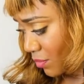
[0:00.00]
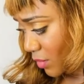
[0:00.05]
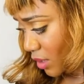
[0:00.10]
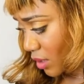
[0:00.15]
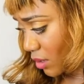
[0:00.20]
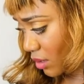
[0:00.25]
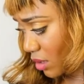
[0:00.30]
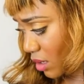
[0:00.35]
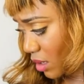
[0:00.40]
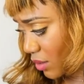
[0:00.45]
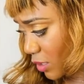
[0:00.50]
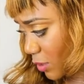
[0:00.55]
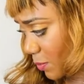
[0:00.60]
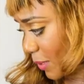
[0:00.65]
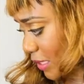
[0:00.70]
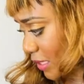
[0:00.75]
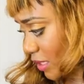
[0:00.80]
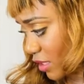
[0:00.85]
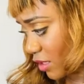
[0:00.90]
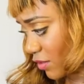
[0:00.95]
You know, this
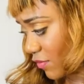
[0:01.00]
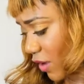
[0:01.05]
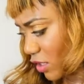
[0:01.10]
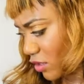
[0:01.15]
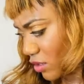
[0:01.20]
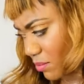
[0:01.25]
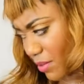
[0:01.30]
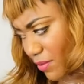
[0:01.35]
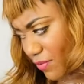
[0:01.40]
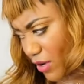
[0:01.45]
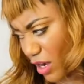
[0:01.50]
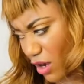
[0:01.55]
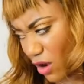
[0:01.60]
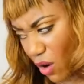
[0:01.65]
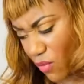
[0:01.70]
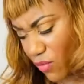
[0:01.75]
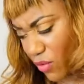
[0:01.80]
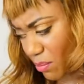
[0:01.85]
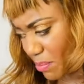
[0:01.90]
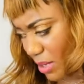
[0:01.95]
person could have also been very
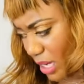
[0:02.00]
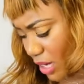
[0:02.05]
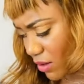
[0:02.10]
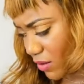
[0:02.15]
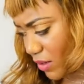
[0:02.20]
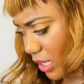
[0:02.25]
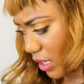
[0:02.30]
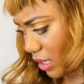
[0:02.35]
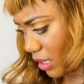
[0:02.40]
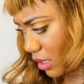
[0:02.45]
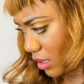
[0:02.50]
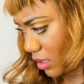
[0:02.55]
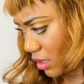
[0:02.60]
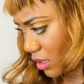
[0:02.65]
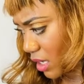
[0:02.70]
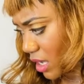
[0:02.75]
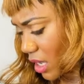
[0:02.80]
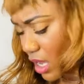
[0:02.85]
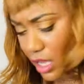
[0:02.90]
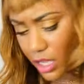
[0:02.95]
overbearing.
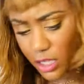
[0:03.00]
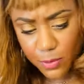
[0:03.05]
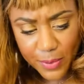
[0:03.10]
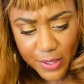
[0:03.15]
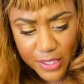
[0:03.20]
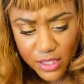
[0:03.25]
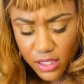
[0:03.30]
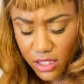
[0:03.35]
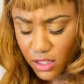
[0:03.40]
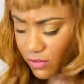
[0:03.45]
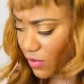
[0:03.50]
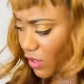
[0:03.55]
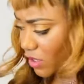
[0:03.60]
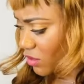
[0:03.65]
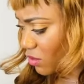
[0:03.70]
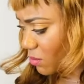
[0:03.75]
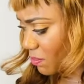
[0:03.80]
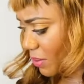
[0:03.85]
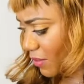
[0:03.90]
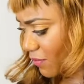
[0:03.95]
This person could have
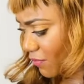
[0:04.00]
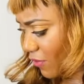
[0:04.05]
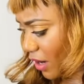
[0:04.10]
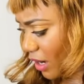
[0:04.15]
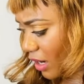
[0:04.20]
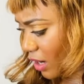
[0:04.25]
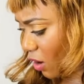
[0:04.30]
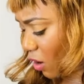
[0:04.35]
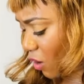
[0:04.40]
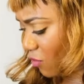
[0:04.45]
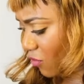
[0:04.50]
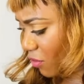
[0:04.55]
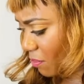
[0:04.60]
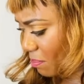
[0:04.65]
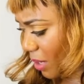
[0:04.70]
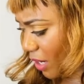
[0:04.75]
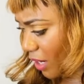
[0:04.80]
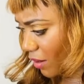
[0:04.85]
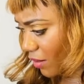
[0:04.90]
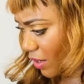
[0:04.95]
also been very
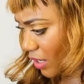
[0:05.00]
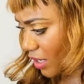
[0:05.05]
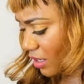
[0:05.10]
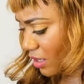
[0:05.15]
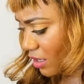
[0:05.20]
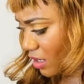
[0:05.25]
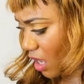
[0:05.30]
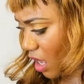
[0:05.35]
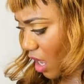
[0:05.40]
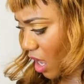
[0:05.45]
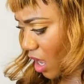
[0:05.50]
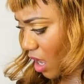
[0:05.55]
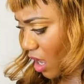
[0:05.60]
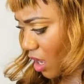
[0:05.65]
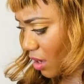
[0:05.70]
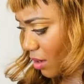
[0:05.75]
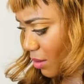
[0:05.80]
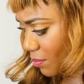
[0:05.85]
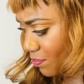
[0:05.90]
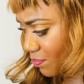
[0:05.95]
overbearing,
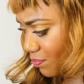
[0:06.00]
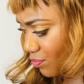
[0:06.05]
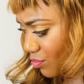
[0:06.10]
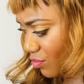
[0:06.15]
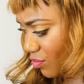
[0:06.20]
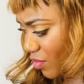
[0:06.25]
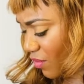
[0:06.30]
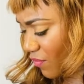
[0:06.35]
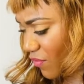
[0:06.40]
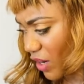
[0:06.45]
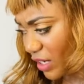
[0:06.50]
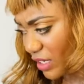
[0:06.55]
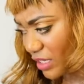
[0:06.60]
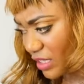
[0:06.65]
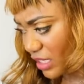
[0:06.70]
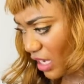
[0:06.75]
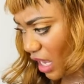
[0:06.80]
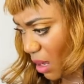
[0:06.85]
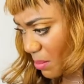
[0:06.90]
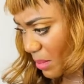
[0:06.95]
very
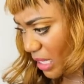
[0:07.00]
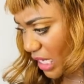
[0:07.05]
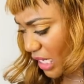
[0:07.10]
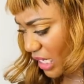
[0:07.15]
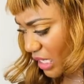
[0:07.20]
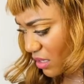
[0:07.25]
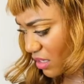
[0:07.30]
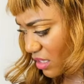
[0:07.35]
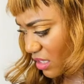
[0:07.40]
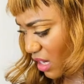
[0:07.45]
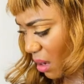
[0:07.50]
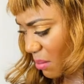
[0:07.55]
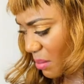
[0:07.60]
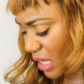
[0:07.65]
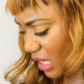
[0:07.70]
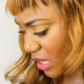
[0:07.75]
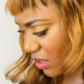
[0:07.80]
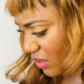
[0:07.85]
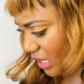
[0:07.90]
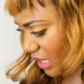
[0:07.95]
dominant,
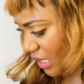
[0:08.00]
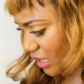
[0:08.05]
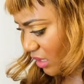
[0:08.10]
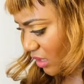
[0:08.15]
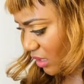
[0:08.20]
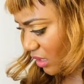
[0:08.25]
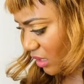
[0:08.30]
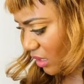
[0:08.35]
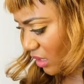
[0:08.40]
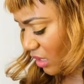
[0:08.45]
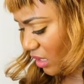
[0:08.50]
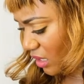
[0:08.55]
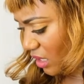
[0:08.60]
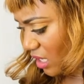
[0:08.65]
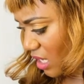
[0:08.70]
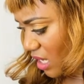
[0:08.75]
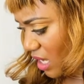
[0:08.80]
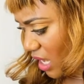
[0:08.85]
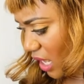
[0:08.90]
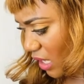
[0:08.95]
domineering
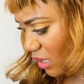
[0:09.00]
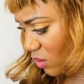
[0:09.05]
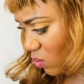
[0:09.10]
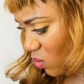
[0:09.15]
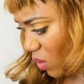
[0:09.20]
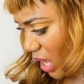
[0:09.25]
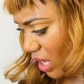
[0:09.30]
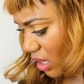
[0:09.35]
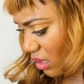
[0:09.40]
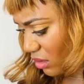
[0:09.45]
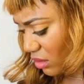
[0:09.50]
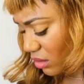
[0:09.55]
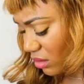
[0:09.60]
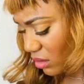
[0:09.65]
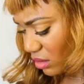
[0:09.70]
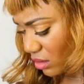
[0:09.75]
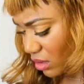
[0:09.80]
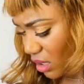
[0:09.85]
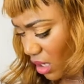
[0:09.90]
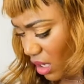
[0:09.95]
as
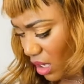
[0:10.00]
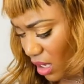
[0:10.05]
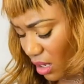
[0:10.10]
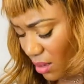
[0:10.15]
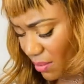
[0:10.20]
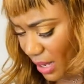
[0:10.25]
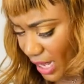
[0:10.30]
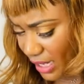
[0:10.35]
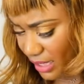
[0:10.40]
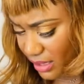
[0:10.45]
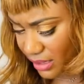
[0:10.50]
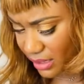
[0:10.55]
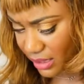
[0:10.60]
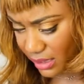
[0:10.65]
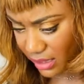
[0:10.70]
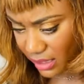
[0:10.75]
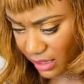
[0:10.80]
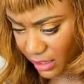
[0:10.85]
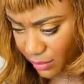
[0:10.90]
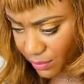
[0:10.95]
well, I can
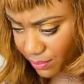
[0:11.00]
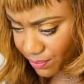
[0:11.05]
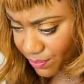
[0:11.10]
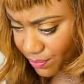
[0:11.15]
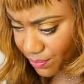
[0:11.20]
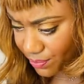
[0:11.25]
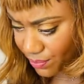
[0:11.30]
see.